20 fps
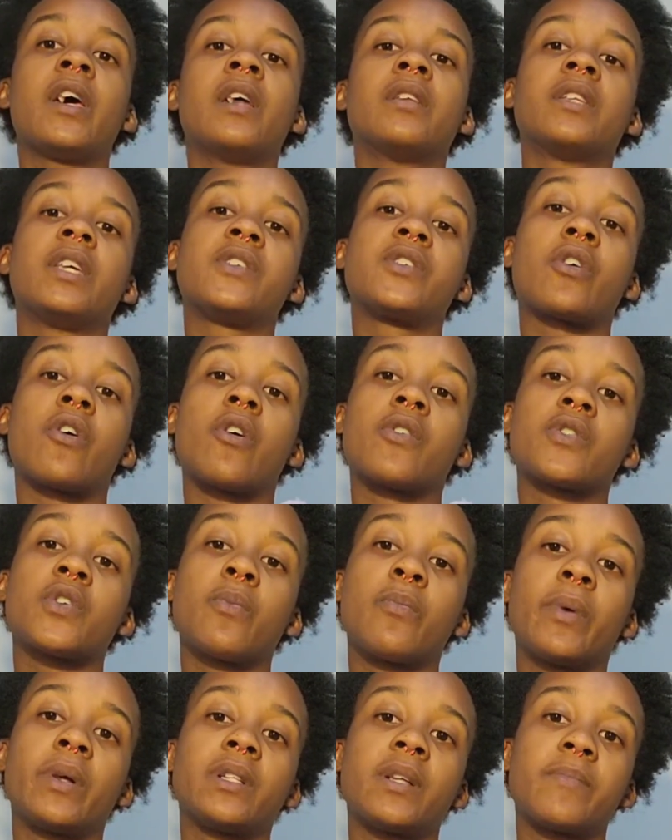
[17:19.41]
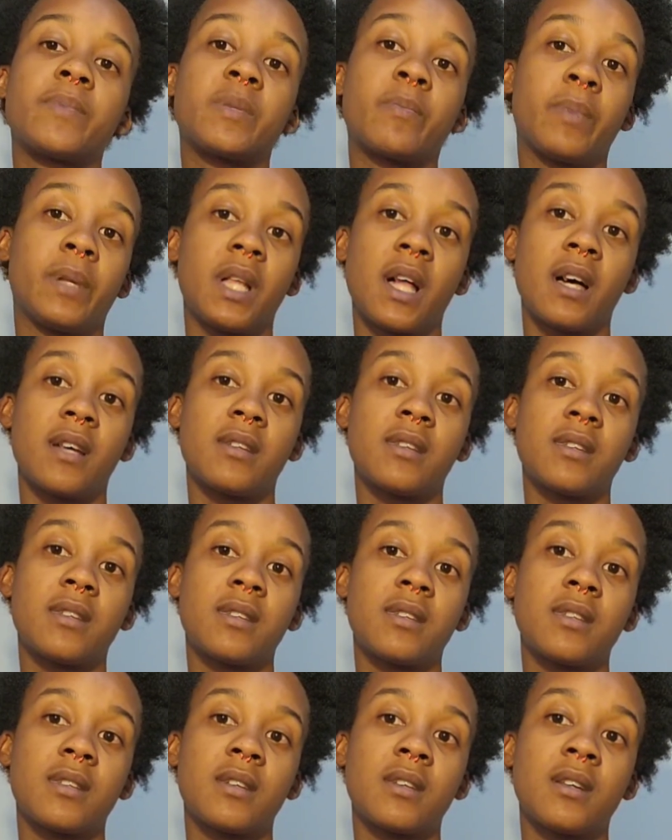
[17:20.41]
These are also pull-ups
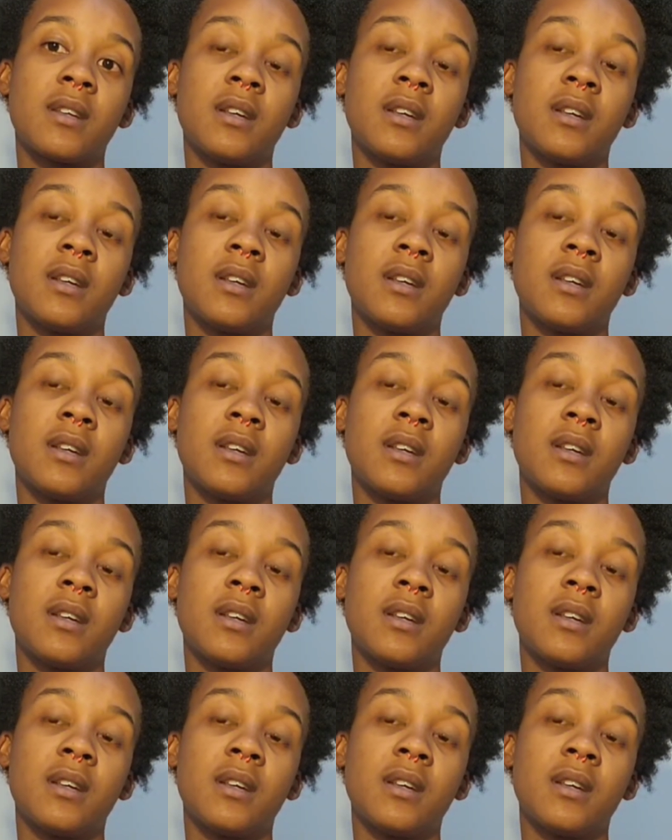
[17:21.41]
plus,